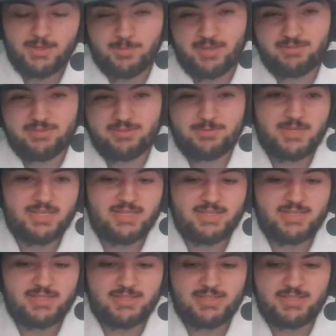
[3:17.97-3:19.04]

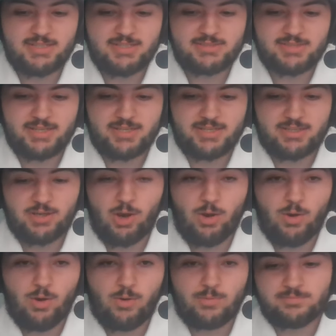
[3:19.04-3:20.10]
PvP, it's like
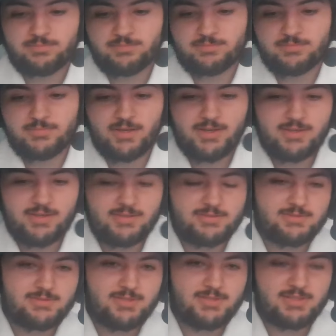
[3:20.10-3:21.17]

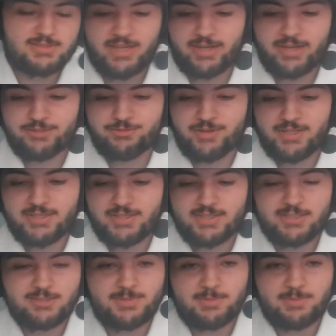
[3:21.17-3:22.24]
a side grade. It
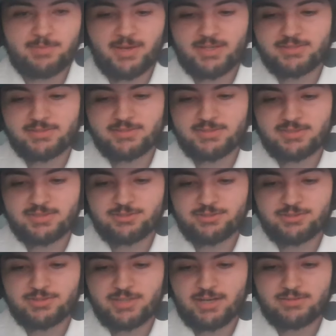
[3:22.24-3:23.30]
could be better than
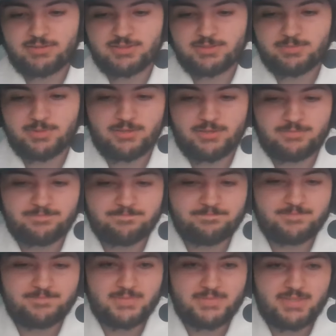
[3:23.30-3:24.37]
Counter, but
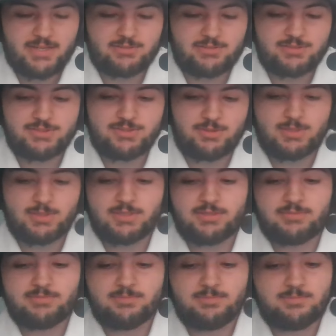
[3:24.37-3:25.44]
Counter is so
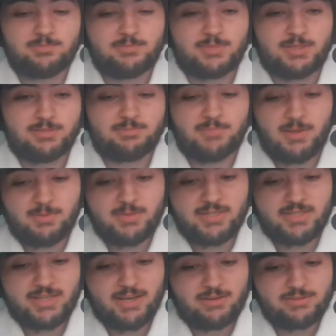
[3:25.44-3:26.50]
good. But maybe
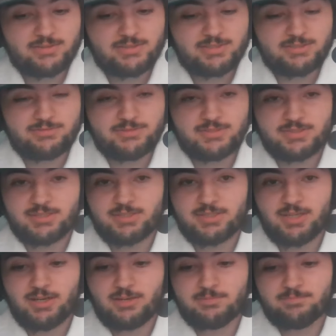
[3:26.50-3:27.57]
a Counter nerf is going
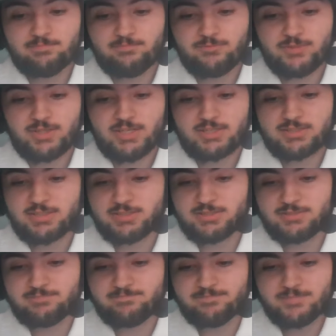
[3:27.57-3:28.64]
to come for next
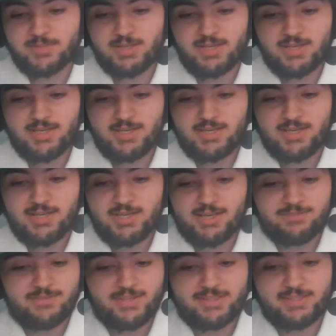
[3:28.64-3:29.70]
season.
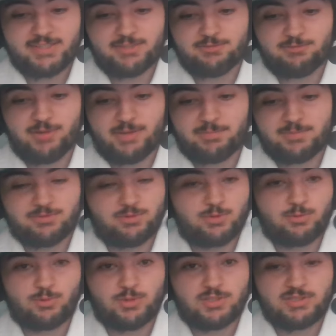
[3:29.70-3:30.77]
If they did it right
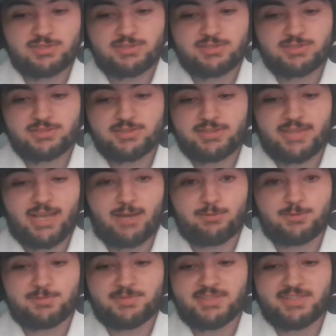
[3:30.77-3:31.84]
before Worlds, that
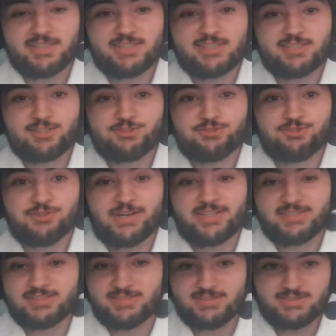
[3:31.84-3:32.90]
would be
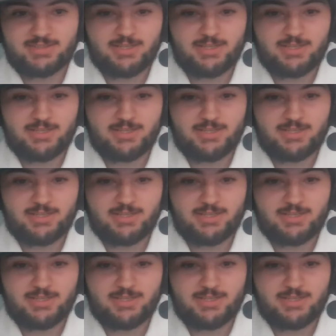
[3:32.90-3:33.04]
crazy.